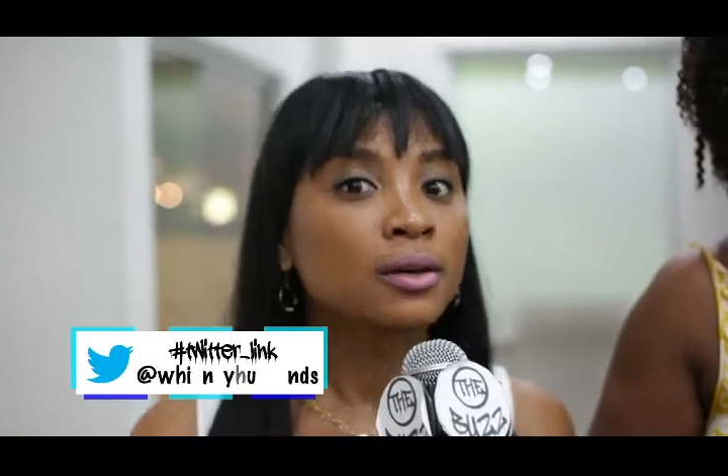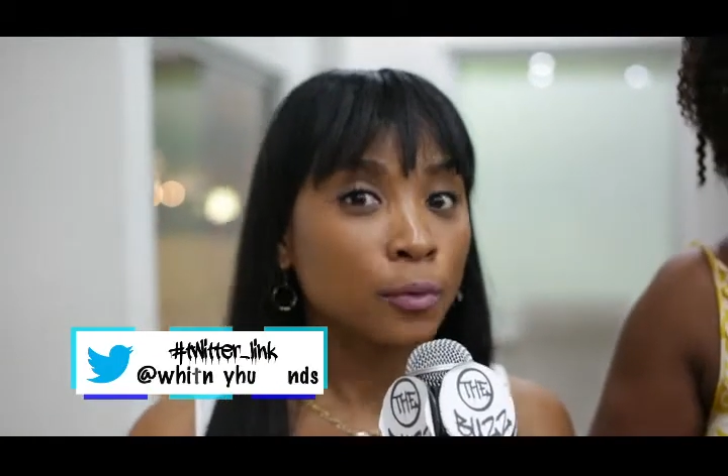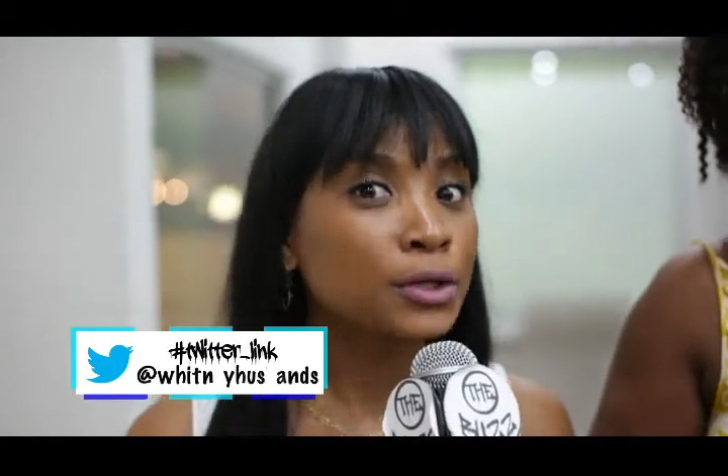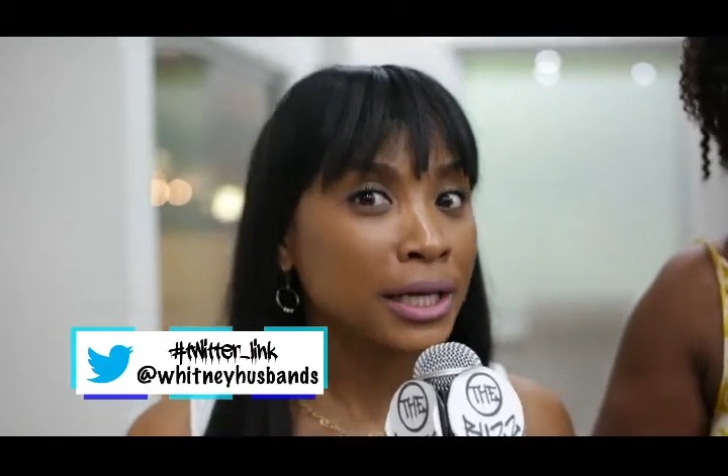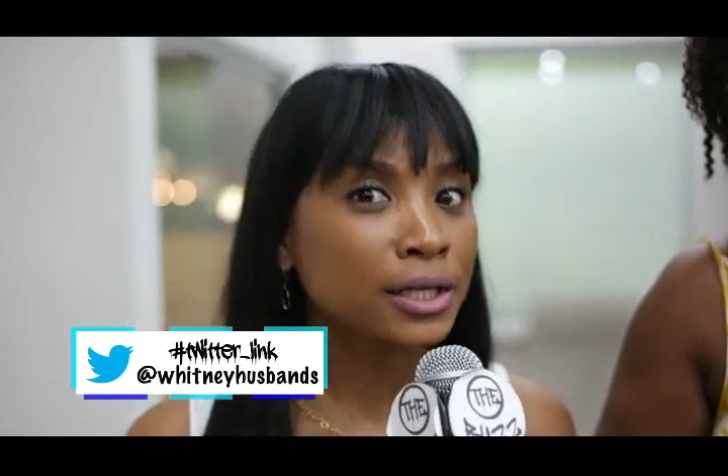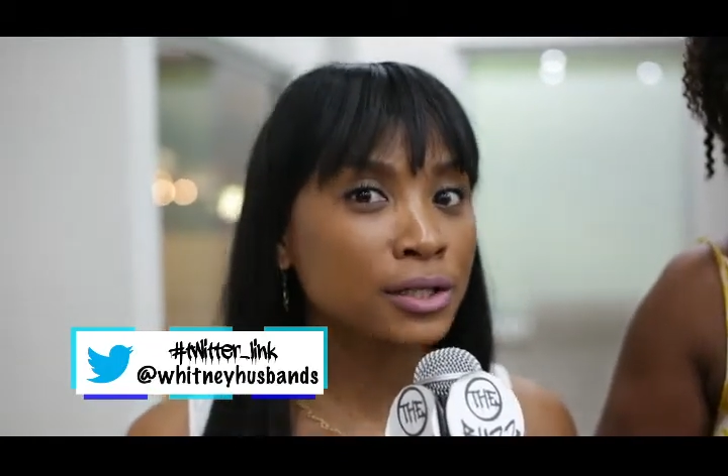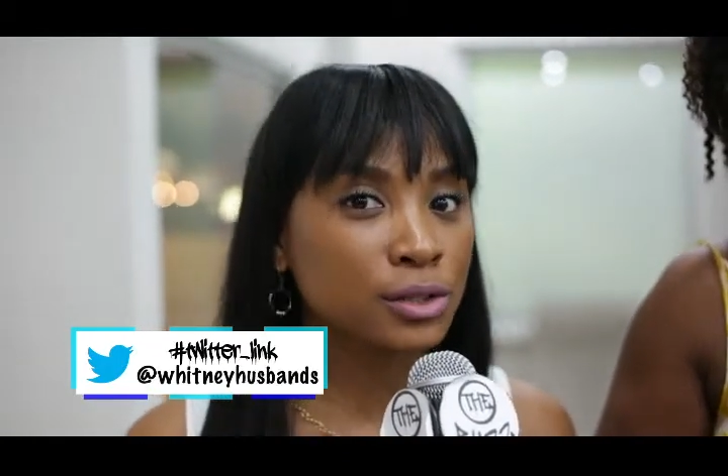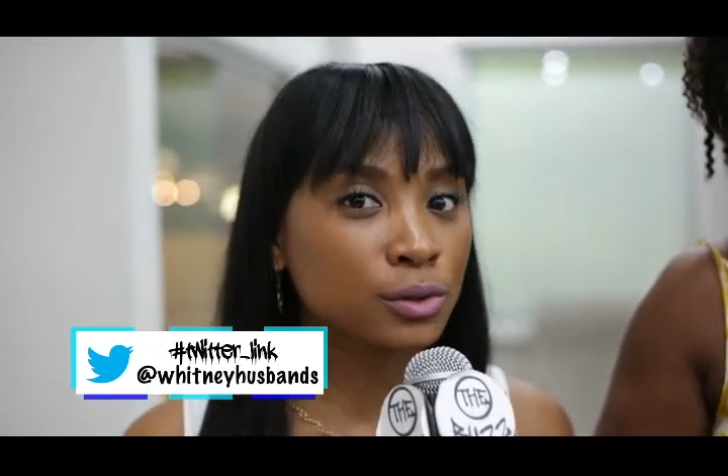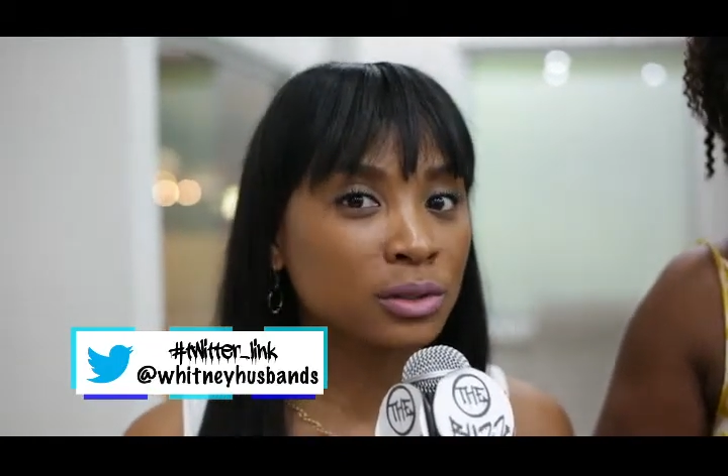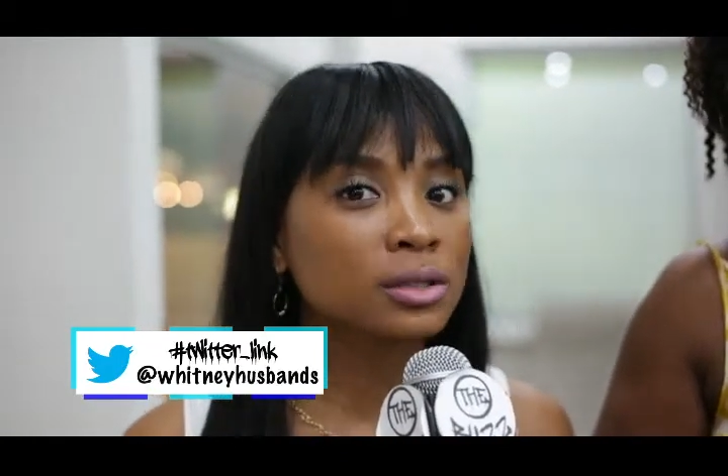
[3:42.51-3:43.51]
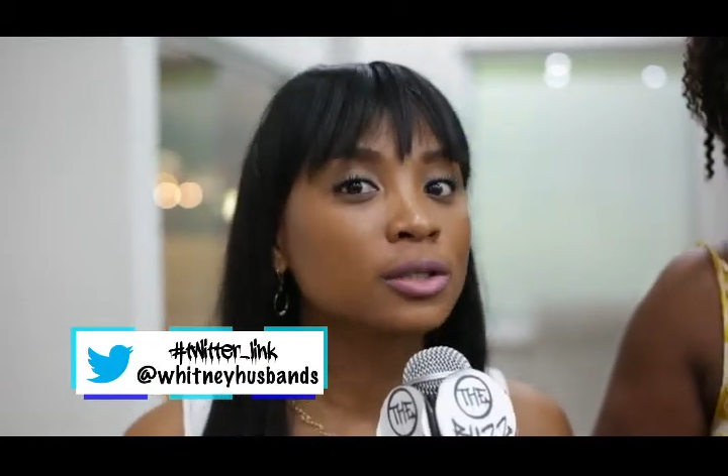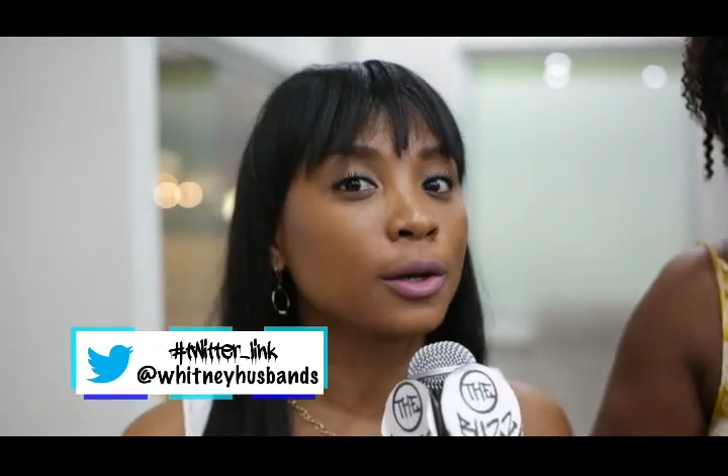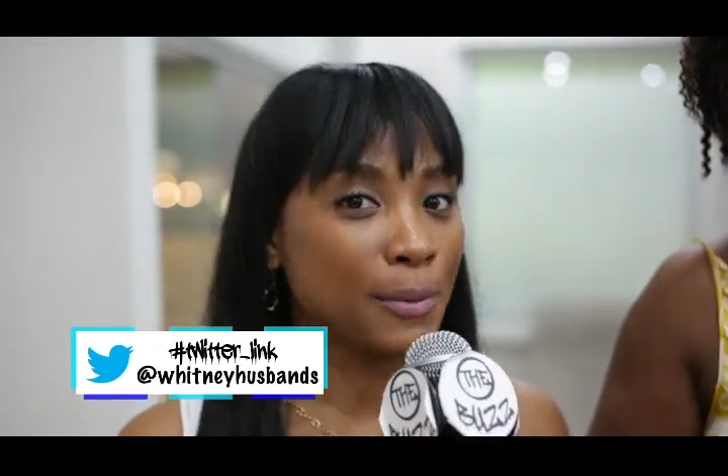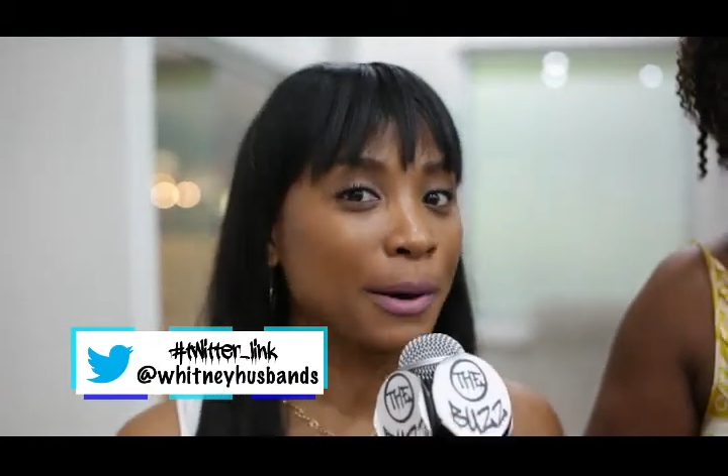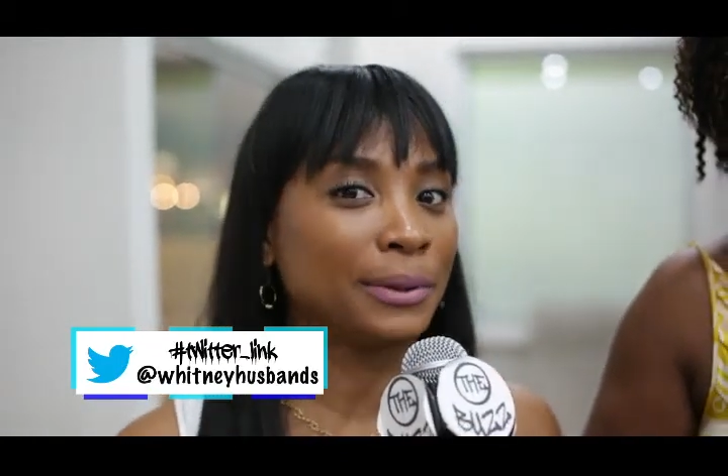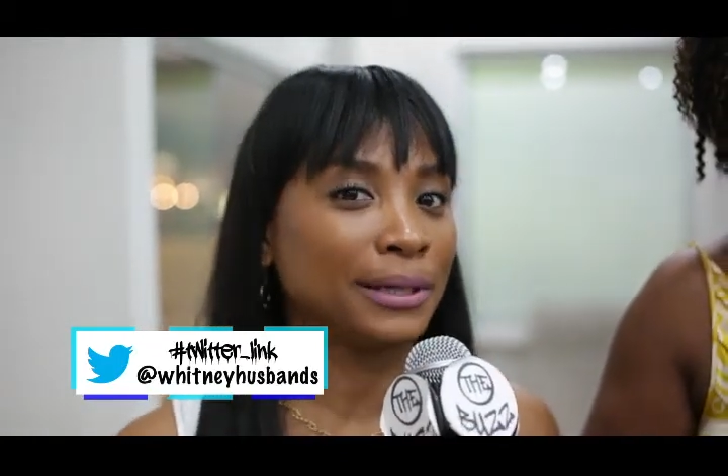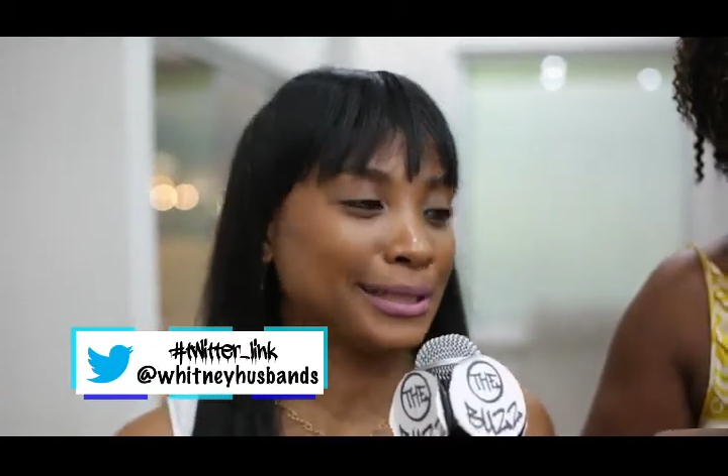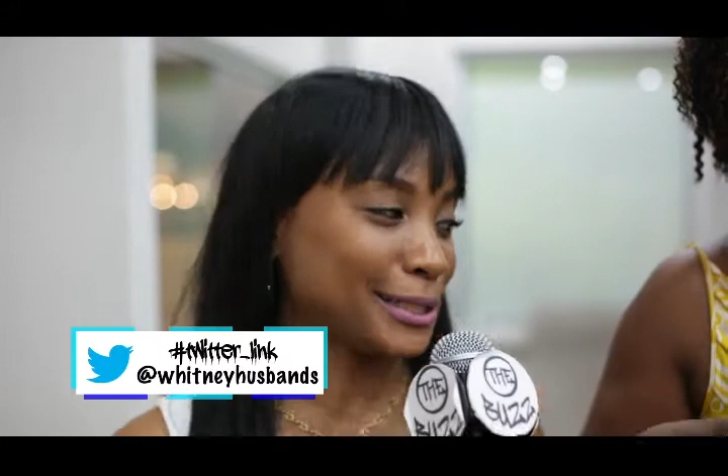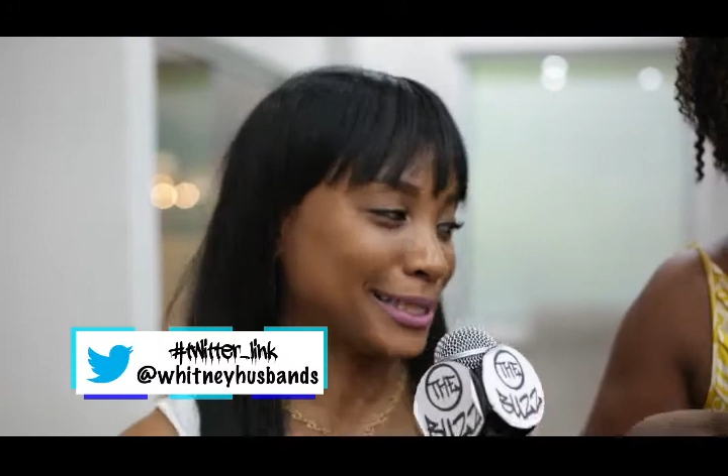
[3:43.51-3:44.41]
when you hear the tune, you'll be bubbling